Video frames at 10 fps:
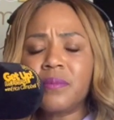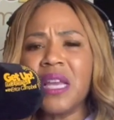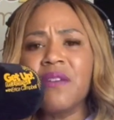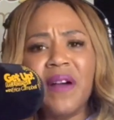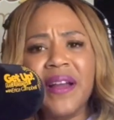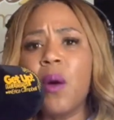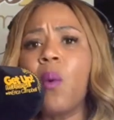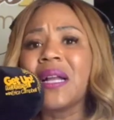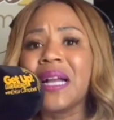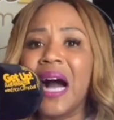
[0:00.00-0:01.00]
and find out
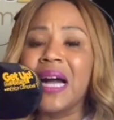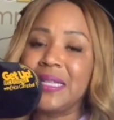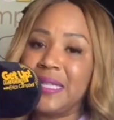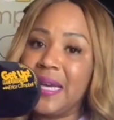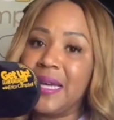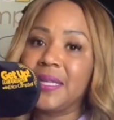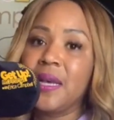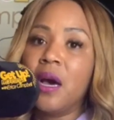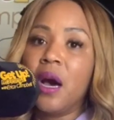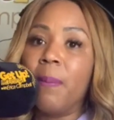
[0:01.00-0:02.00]
what God says
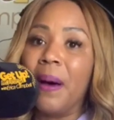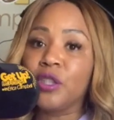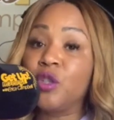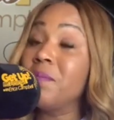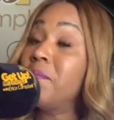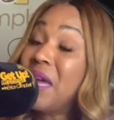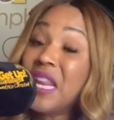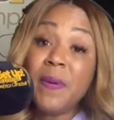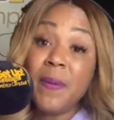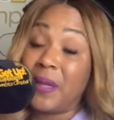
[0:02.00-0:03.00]
about you.
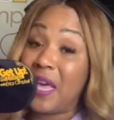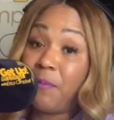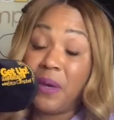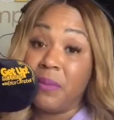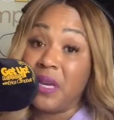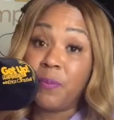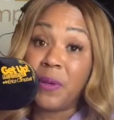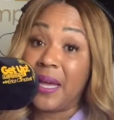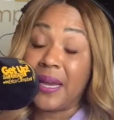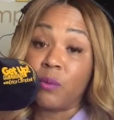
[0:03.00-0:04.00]
Many people have been
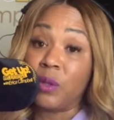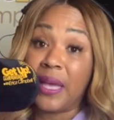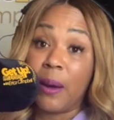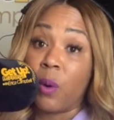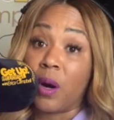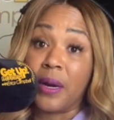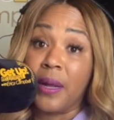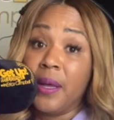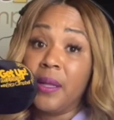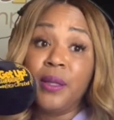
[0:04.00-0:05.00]
manipulated with that word.
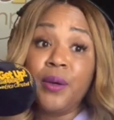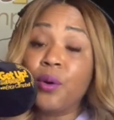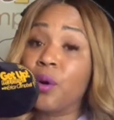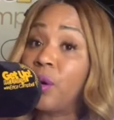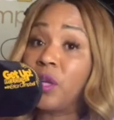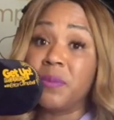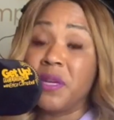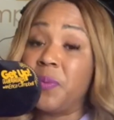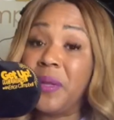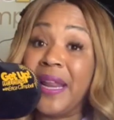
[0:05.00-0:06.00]
Little girls
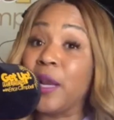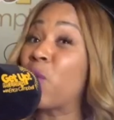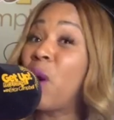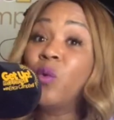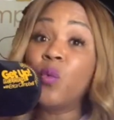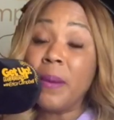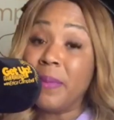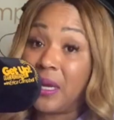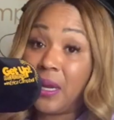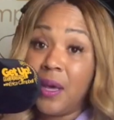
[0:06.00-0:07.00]
manipulated, grown
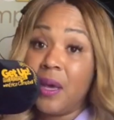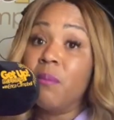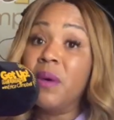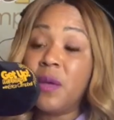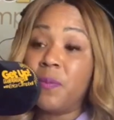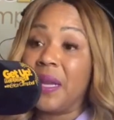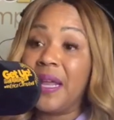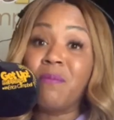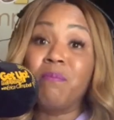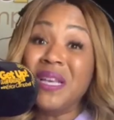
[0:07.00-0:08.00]
women
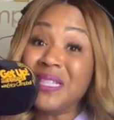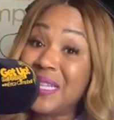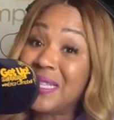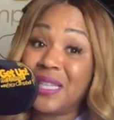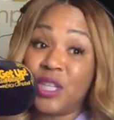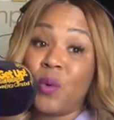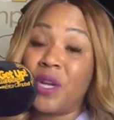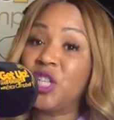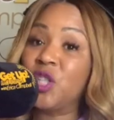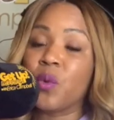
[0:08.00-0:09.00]
manipulated, business
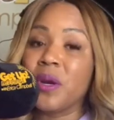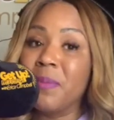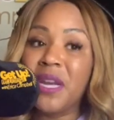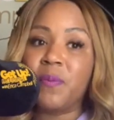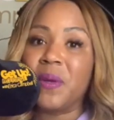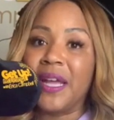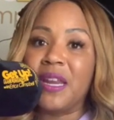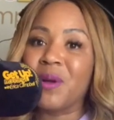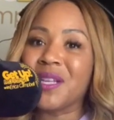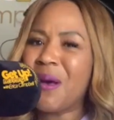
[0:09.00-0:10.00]
situations were
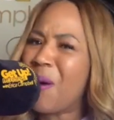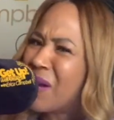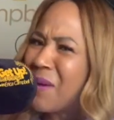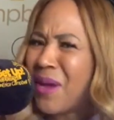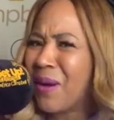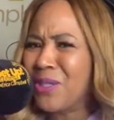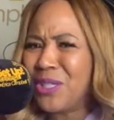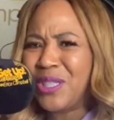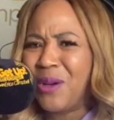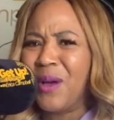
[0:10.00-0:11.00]
manipulated because, oh, come here. Oh,
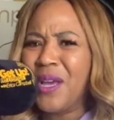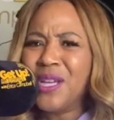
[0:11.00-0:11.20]
she's so